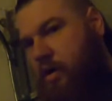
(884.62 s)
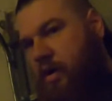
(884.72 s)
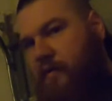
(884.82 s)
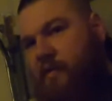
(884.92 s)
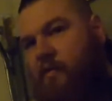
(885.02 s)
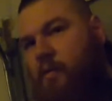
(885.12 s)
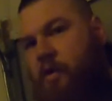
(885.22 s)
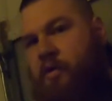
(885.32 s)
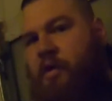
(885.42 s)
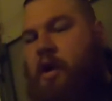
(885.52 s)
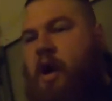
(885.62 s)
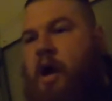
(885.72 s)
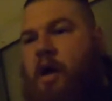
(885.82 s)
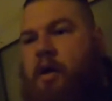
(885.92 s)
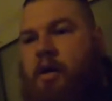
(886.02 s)
if it's worth it or
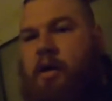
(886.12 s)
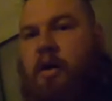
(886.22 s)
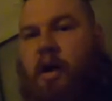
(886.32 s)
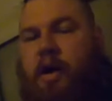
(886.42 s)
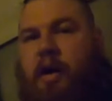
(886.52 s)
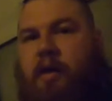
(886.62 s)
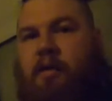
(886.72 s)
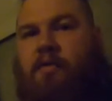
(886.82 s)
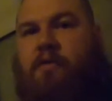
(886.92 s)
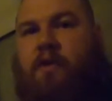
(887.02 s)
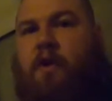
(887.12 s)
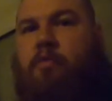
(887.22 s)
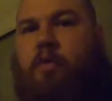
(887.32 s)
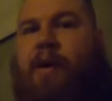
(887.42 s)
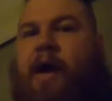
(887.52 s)
not because the
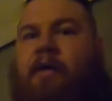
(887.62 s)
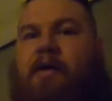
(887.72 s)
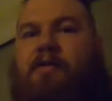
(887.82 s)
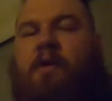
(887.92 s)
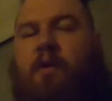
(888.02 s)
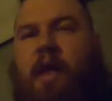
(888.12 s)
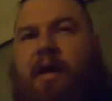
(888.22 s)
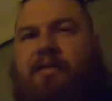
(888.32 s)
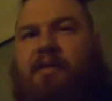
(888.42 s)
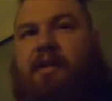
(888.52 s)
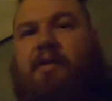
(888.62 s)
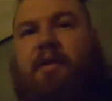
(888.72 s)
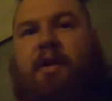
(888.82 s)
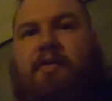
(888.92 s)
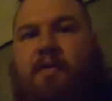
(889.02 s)
GoPro batteries don't last
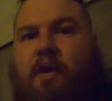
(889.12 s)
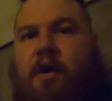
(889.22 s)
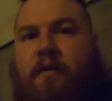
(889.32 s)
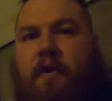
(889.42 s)
nearly as long.